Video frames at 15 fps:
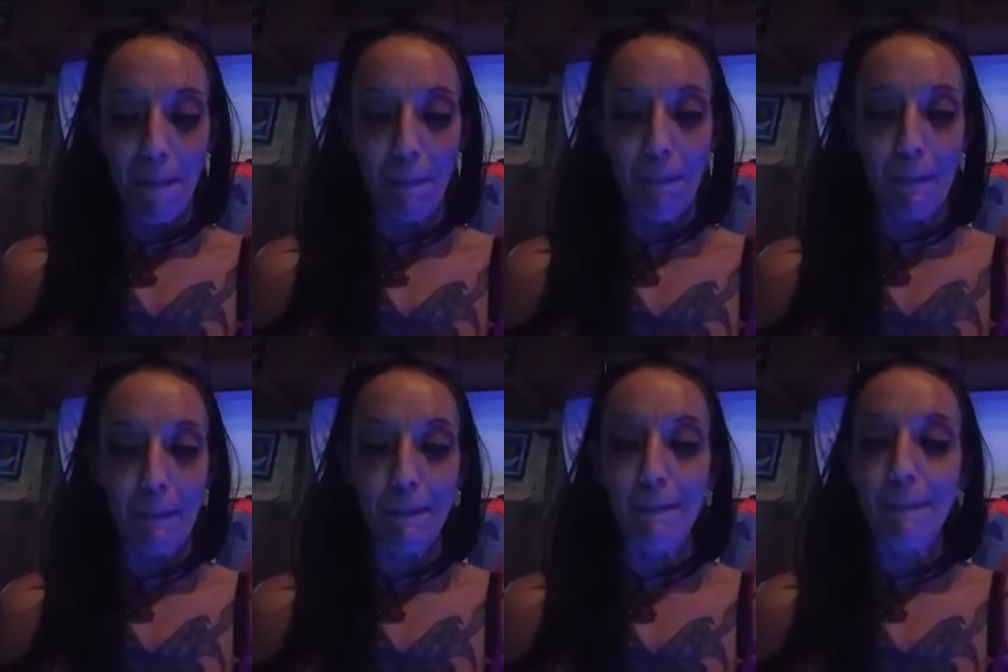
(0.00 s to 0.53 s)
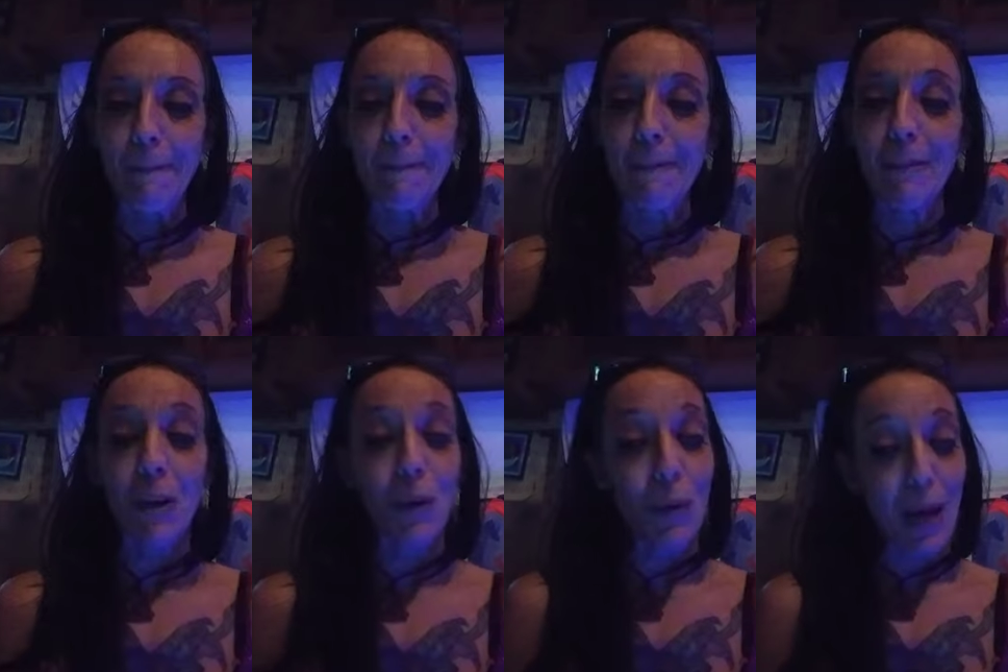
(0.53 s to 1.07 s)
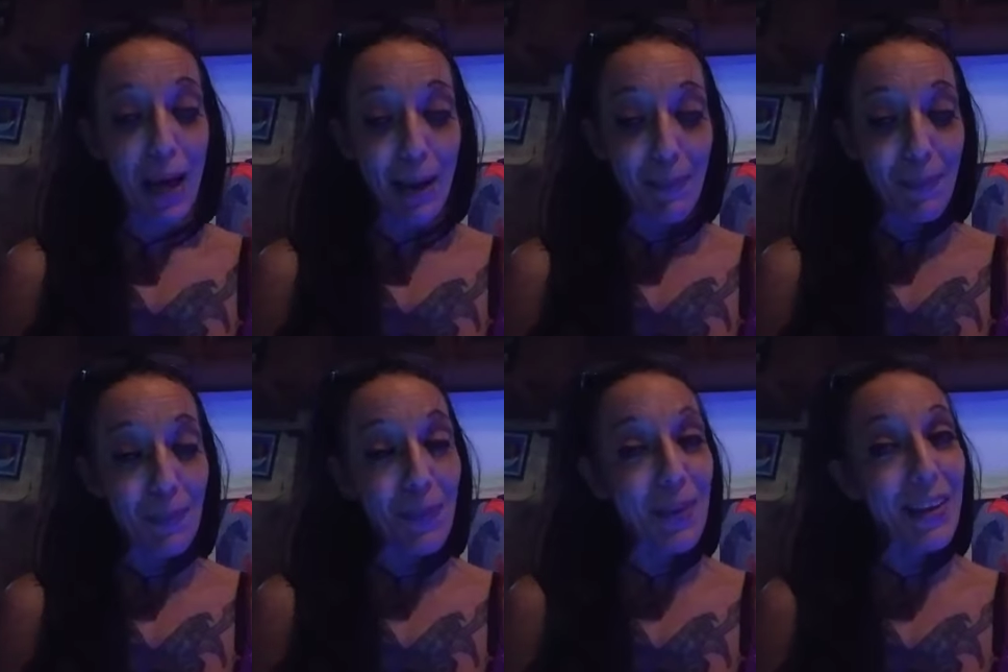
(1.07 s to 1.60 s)
Hmm.
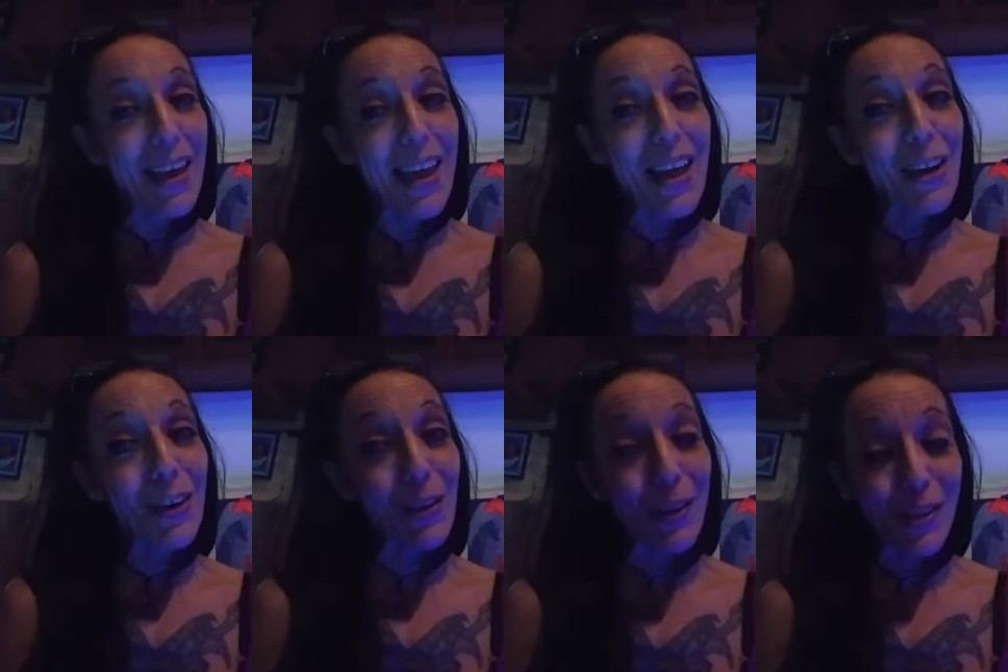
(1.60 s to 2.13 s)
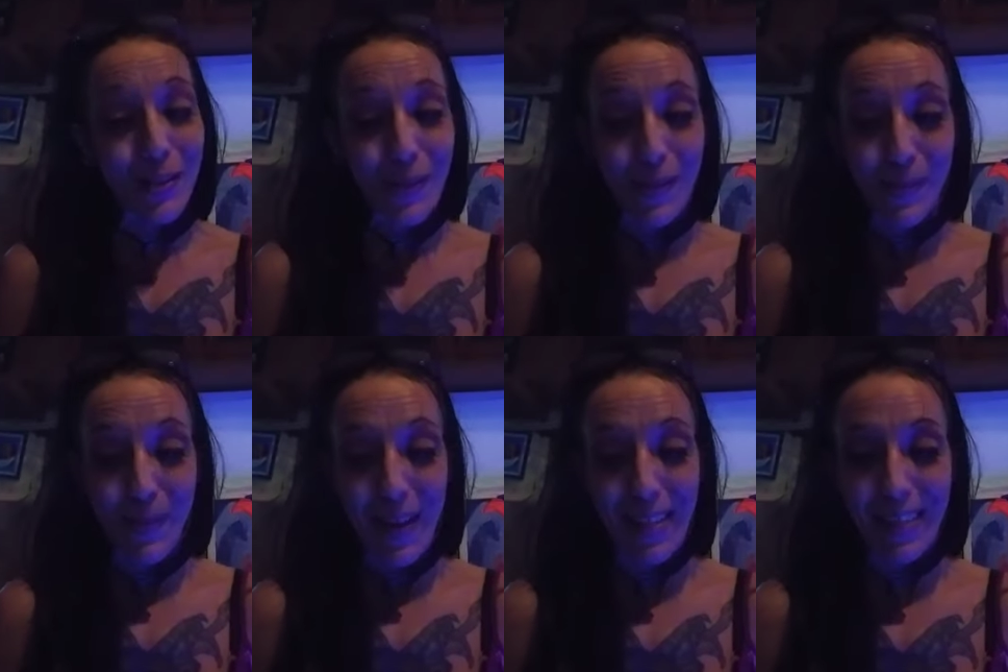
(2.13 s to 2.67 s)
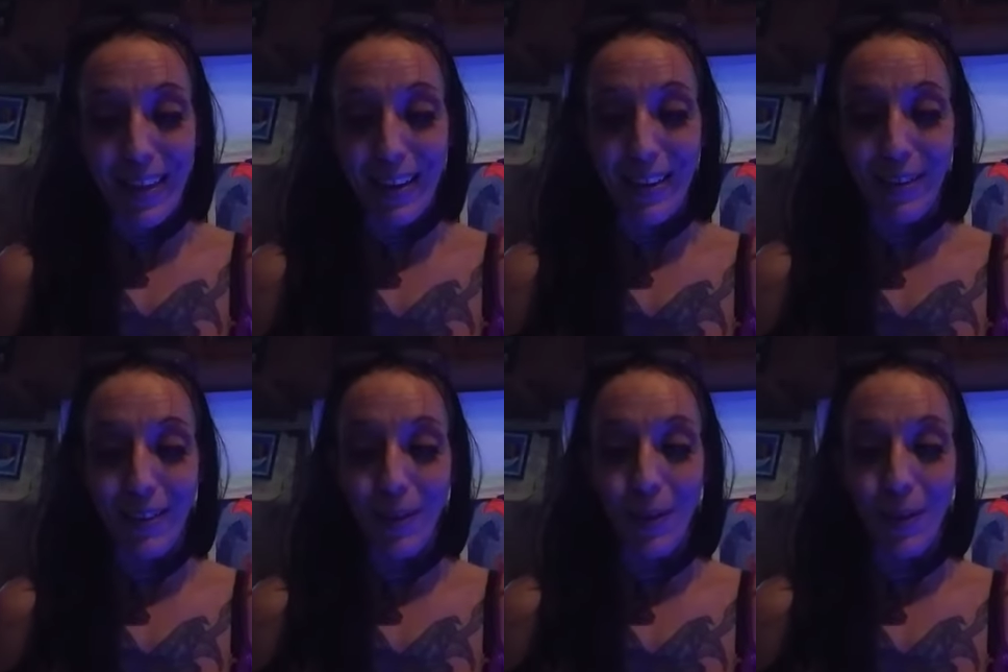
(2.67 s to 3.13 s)
Okay. Krystle's method.